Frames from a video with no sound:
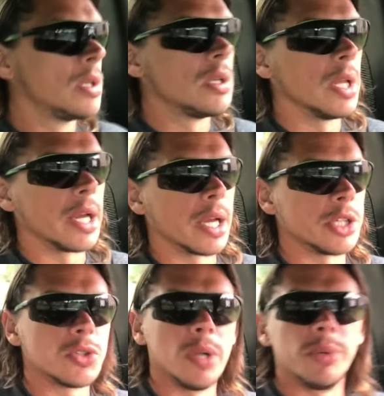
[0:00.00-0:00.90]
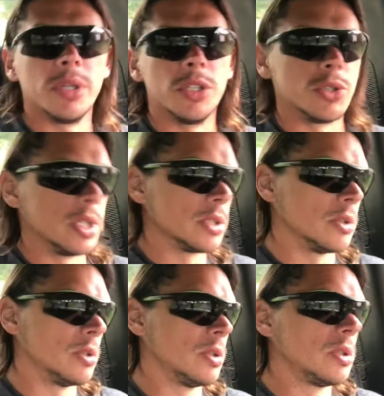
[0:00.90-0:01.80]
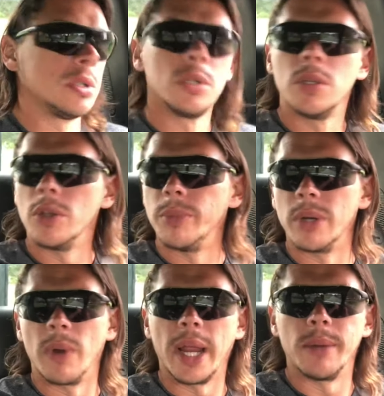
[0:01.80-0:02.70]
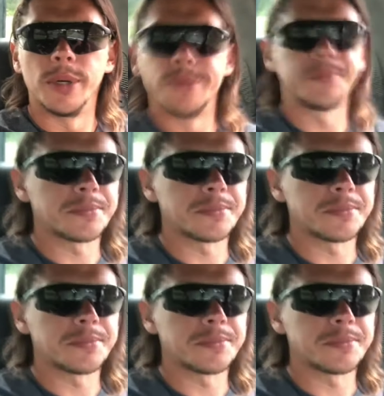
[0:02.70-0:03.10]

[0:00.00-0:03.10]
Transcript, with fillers: like I trim in a drizzle, a little bit of rain, but